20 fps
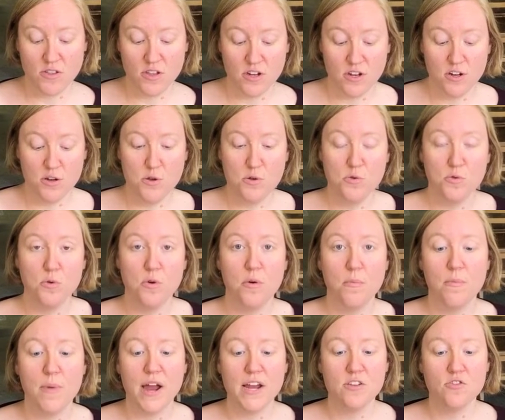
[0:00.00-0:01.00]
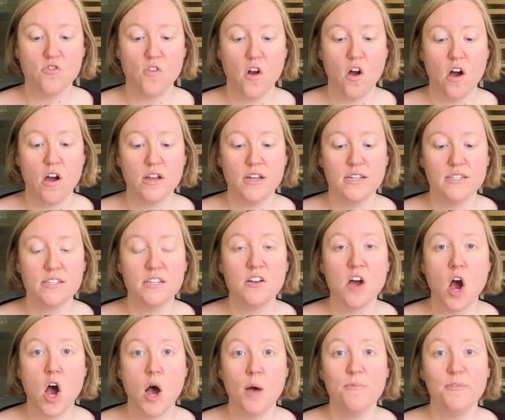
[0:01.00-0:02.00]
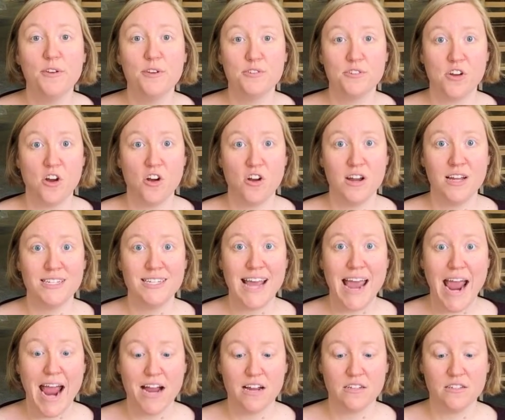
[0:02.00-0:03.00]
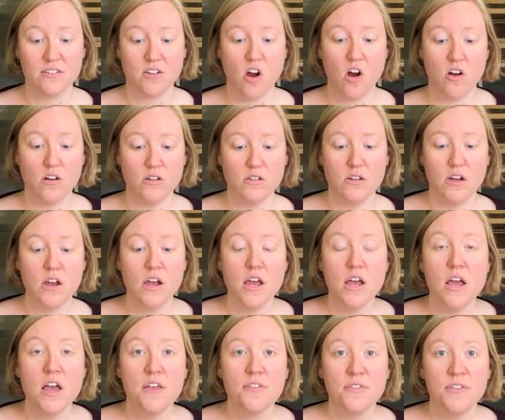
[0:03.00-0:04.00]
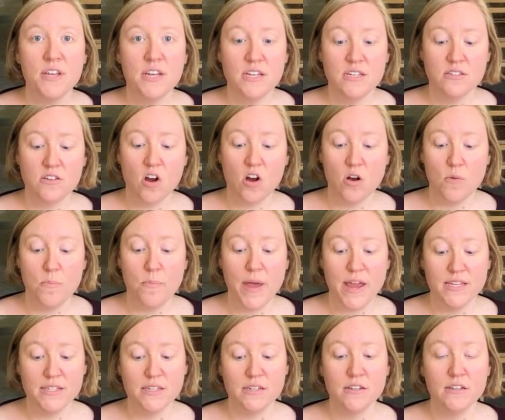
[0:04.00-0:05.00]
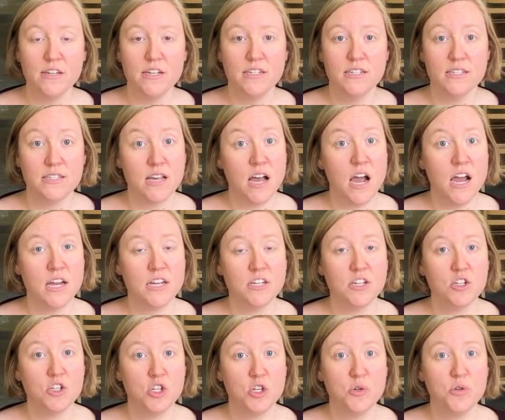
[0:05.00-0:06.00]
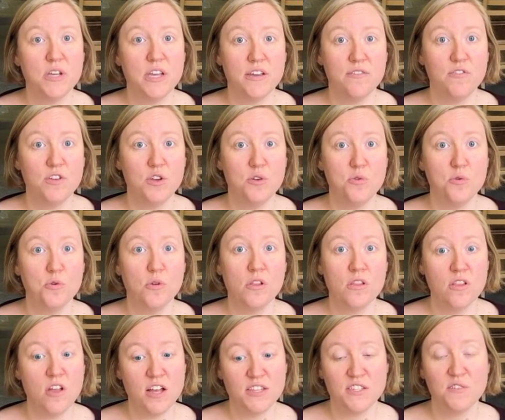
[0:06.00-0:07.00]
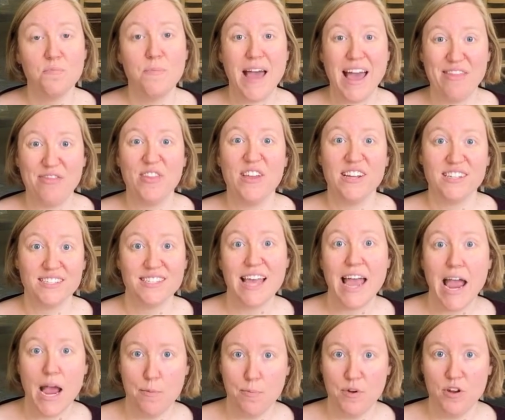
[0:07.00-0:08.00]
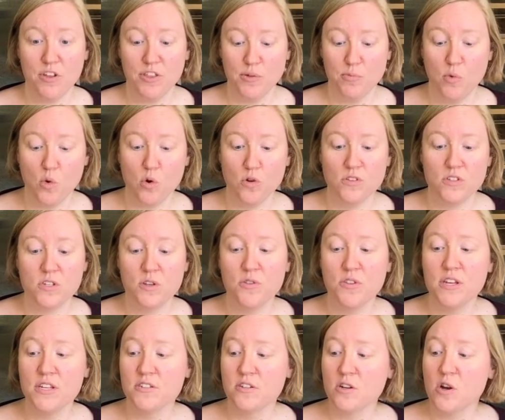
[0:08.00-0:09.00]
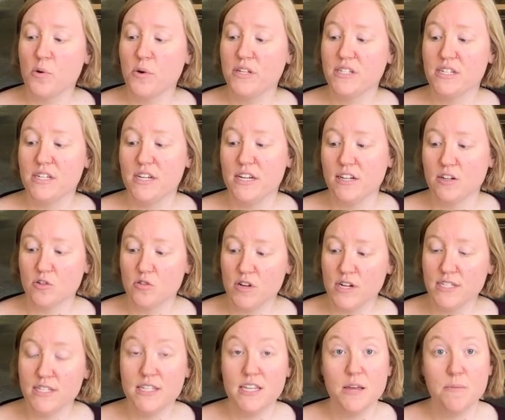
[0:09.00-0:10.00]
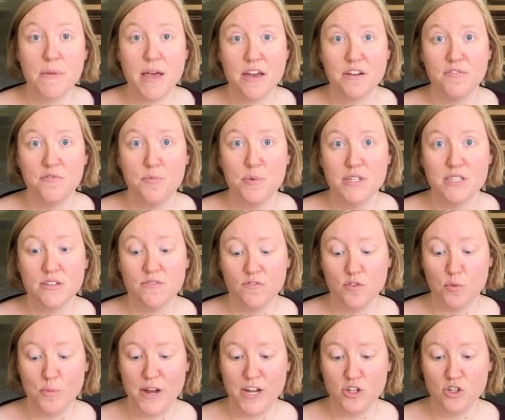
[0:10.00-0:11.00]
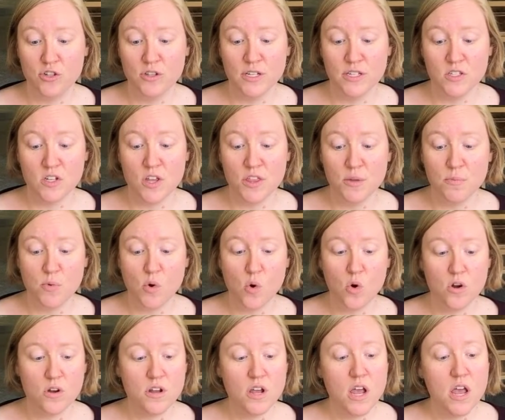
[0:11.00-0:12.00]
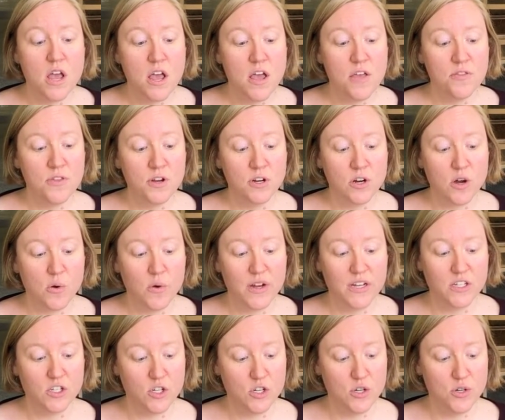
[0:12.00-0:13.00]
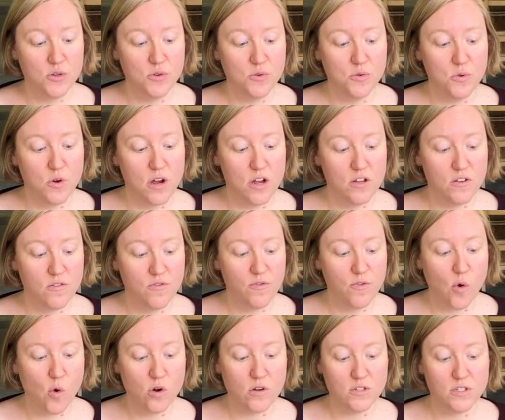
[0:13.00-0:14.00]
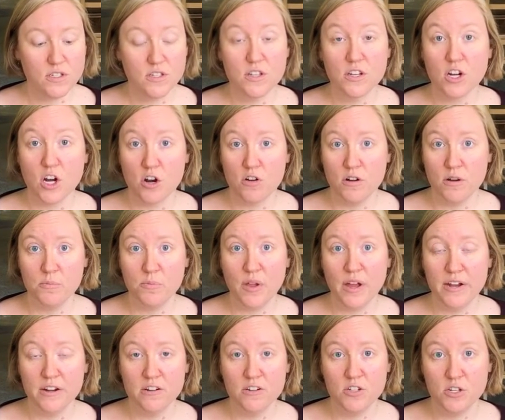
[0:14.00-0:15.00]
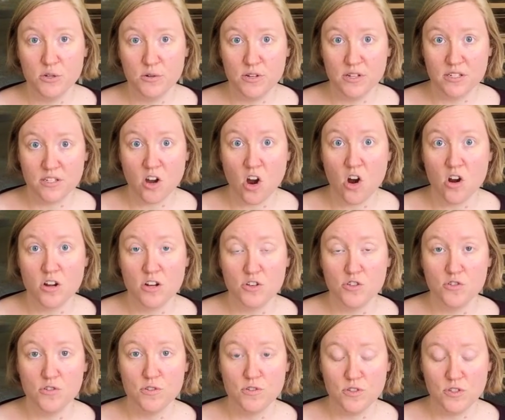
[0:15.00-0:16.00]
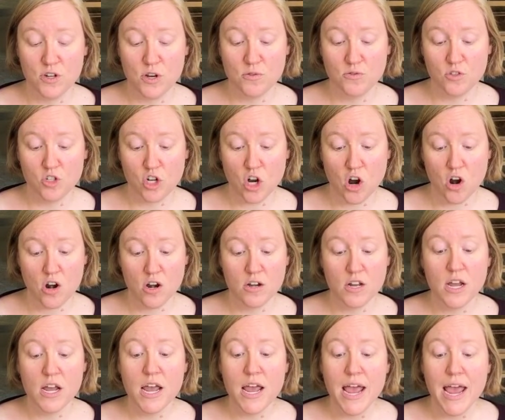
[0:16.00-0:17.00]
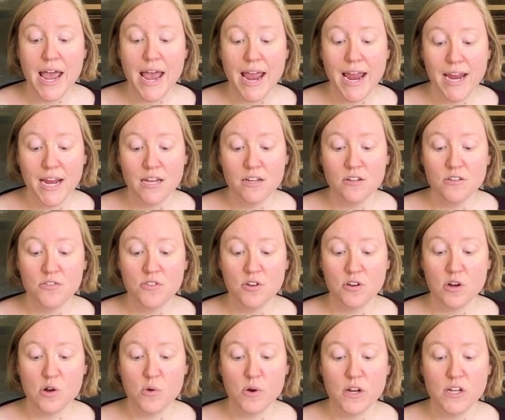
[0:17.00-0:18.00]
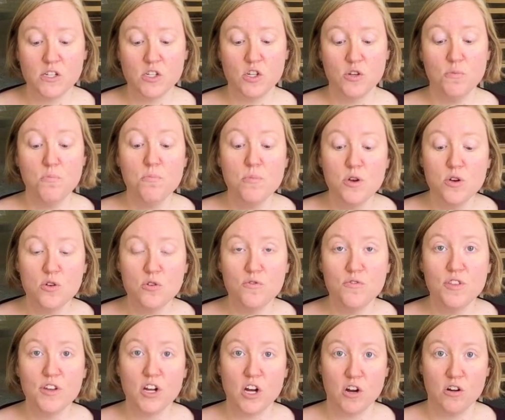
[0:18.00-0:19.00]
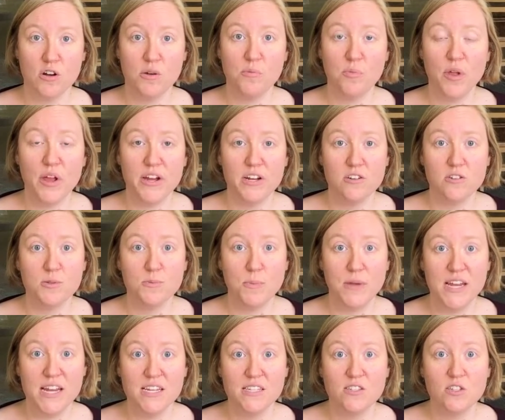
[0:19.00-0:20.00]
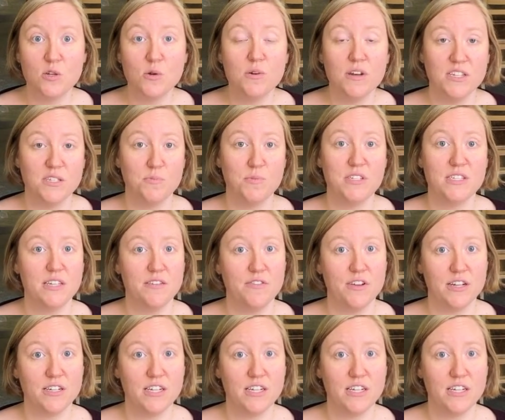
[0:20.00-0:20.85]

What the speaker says: that you might draw is an Obfuscar attacks card. These are basically designed to give you lots of bad things that happen on the board. So these are going to increase the amount of misinformation that's on the board. They're going to force the current player to discard a true stone shard, and they're going to move the current player's piece to a specific